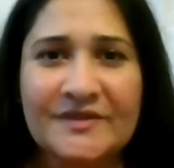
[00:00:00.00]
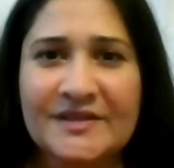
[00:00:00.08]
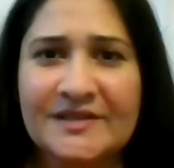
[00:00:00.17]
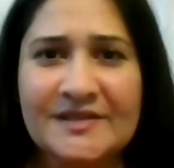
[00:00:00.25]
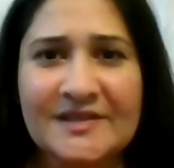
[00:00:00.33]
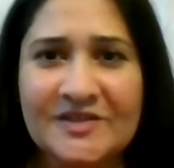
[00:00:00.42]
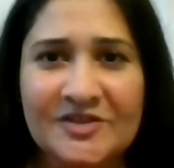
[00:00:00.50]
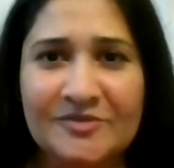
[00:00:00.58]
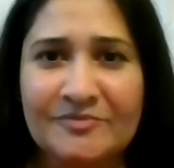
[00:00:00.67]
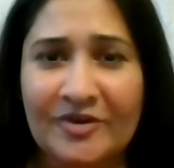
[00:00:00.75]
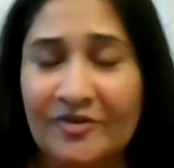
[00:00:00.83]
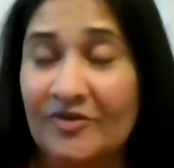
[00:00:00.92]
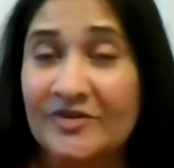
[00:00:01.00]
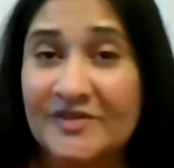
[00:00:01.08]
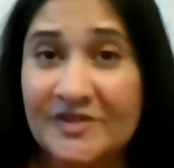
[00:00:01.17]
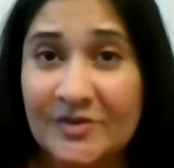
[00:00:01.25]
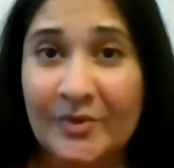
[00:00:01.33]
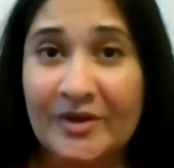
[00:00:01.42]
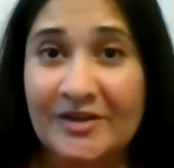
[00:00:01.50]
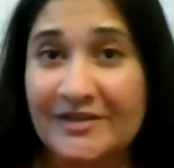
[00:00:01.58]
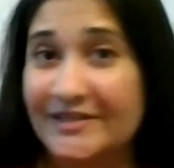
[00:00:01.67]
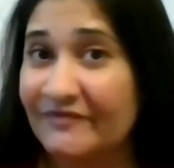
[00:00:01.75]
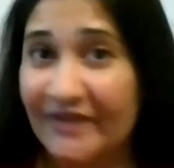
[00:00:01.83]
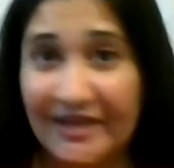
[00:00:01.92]
this system across the world
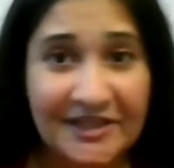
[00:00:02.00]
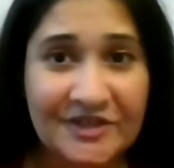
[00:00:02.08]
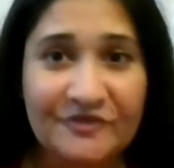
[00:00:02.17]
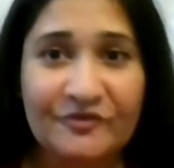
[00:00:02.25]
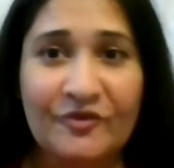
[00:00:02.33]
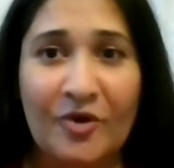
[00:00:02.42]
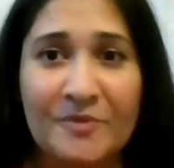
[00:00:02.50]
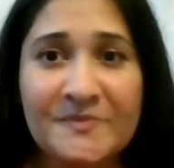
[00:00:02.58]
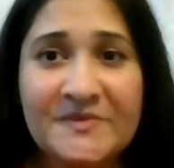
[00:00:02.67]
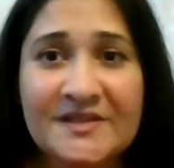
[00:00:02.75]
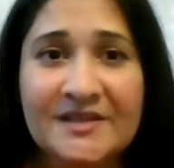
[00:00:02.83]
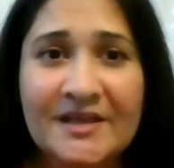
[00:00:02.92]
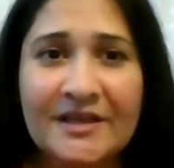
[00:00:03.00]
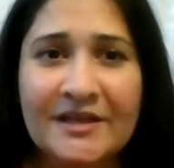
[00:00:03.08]
in varied forms,